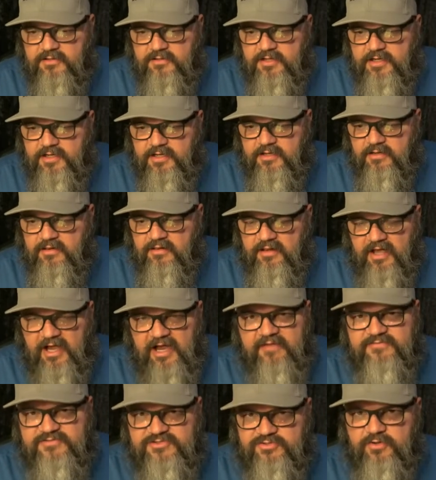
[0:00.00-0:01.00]
the
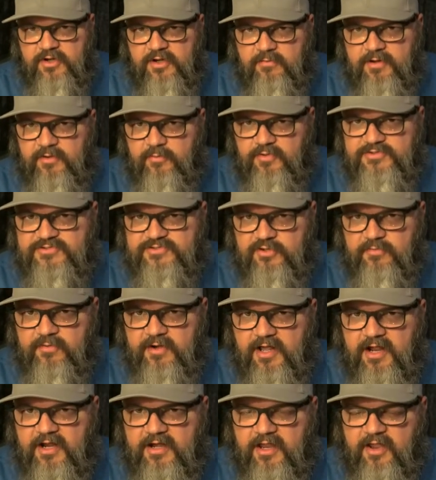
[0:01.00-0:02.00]
live streaming with
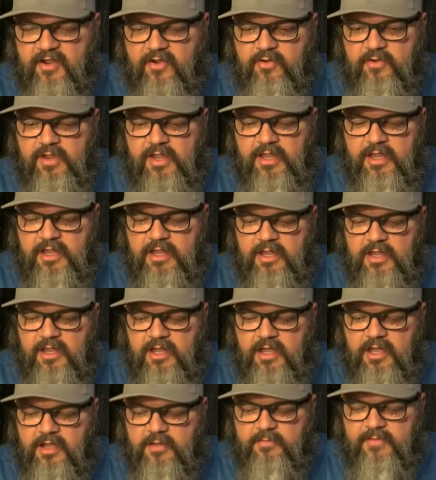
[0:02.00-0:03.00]
Sermon Audio
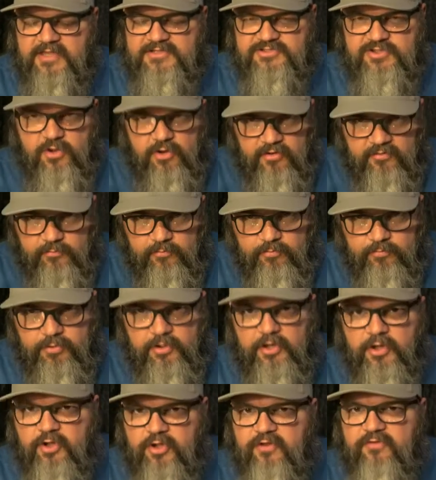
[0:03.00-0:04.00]
has gone
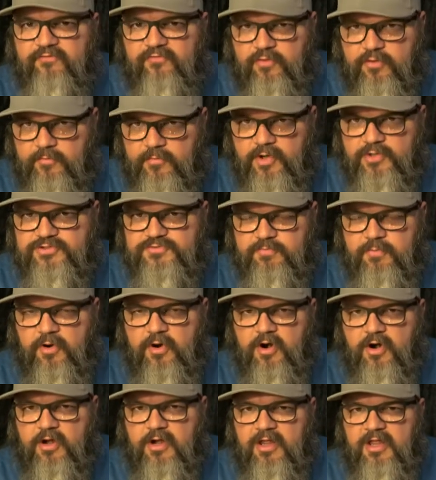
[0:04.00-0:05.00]
pretty good for the most
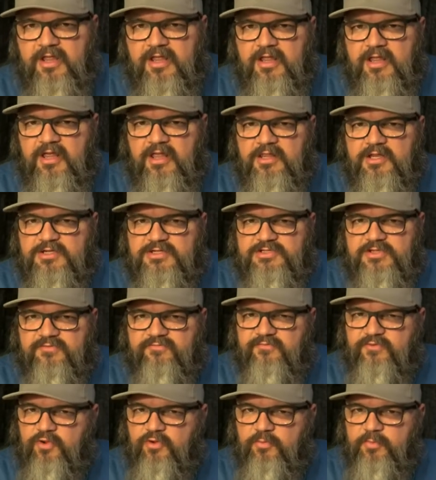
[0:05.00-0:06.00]
part. There's a
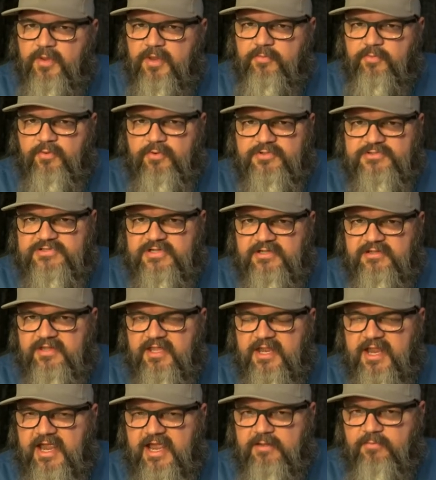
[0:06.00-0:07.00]
few people who said
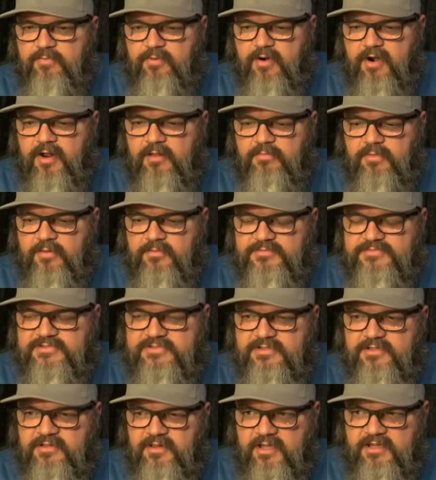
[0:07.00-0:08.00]
they had
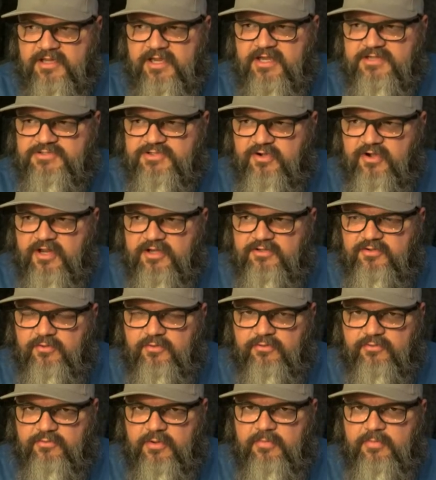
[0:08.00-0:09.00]
problems, like yesterday, 2
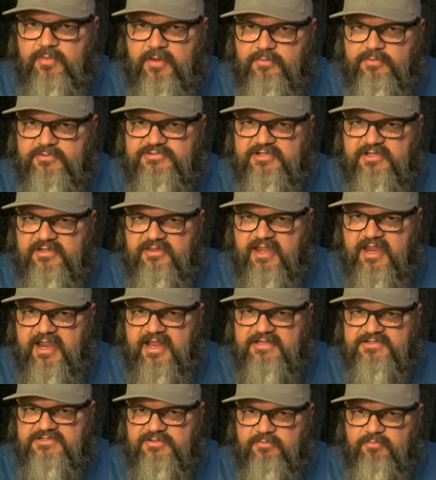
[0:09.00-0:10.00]
or 3 people said they
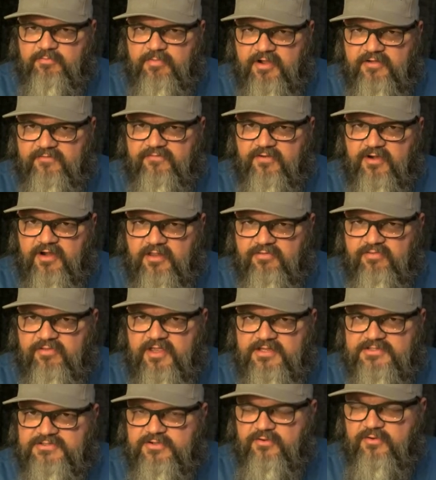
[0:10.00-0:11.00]
had some buffering and
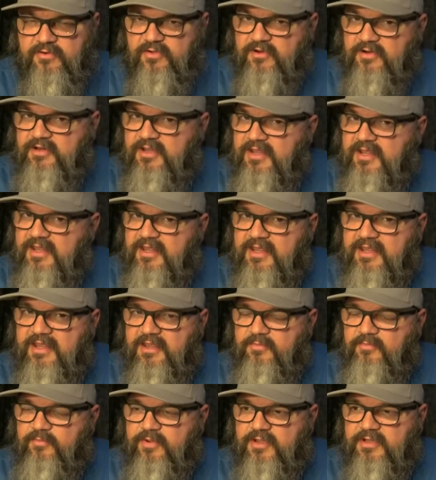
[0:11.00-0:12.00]
things going on,
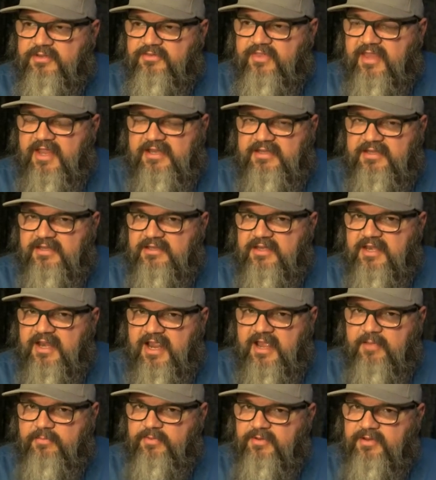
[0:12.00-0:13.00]
but that didn't
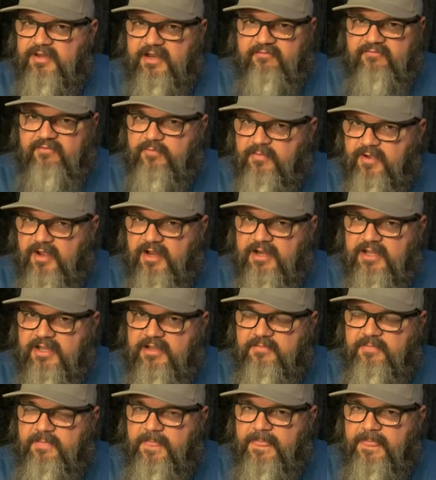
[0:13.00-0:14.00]
happen to everybody.